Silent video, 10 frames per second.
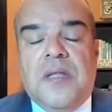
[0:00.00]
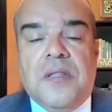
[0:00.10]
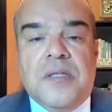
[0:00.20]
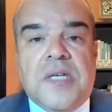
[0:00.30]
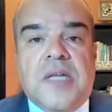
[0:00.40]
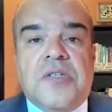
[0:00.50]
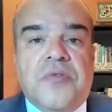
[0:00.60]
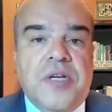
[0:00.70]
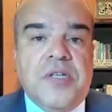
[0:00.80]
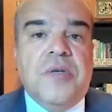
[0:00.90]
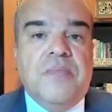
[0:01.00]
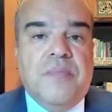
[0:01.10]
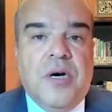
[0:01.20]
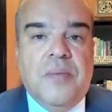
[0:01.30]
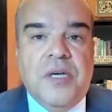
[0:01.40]
the saturation
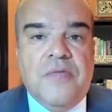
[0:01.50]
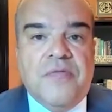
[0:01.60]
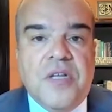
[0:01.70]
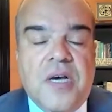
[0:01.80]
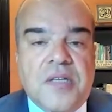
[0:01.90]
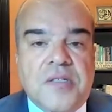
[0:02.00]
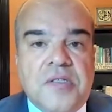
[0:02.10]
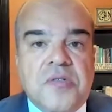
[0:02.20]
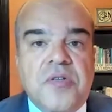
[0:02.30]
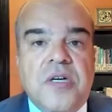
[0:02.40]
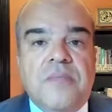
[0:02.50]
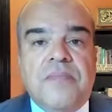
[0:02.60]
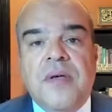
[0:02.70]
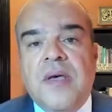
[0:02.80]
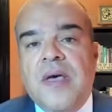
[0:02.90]
bombing of the Gaza Strip,